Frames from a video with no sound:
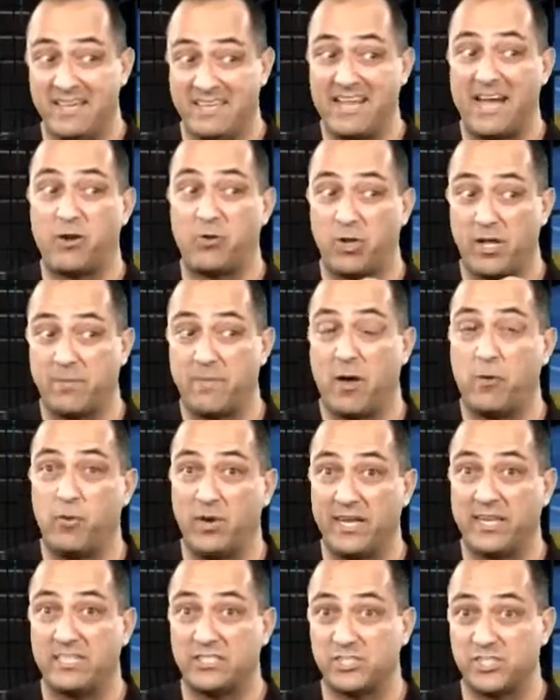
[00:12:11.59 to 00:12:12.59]
not only am I
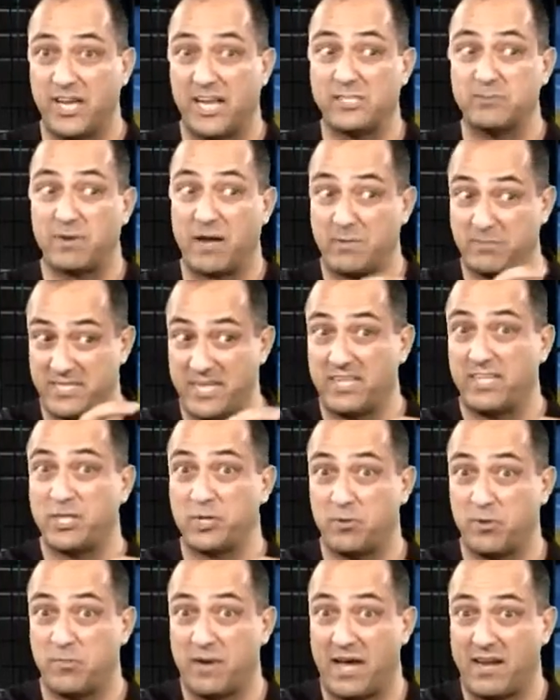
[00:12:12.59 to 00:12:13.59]
willing to change, but I'm telling
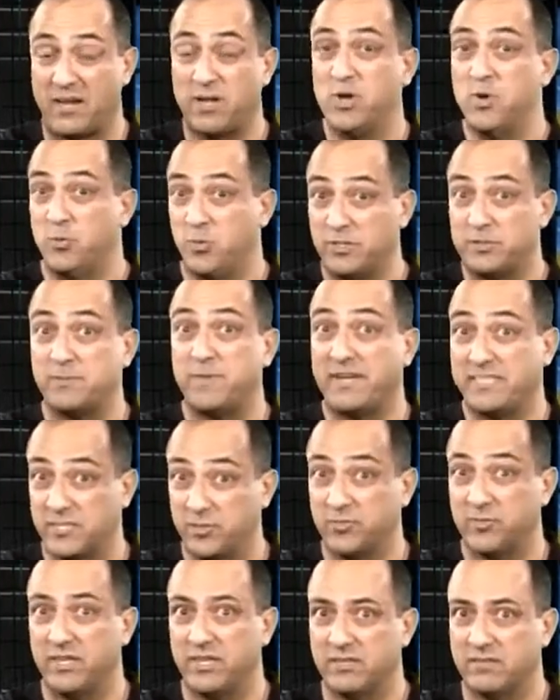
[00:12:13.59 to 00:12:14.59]
you about it, which makes it
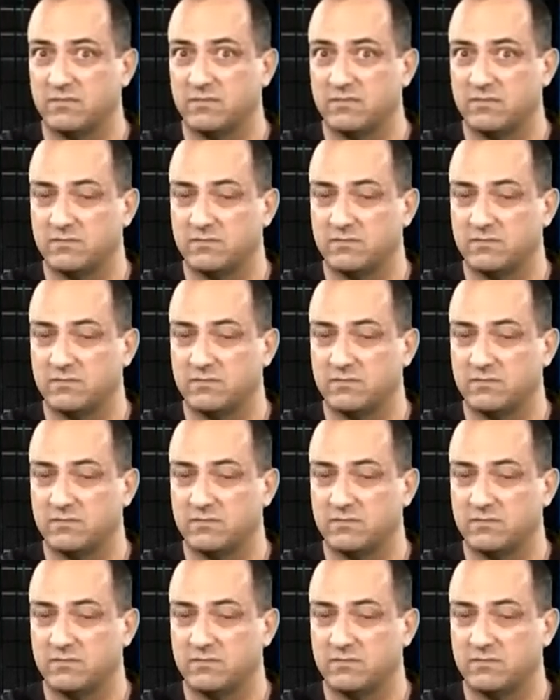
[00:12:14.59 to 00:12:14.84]
real.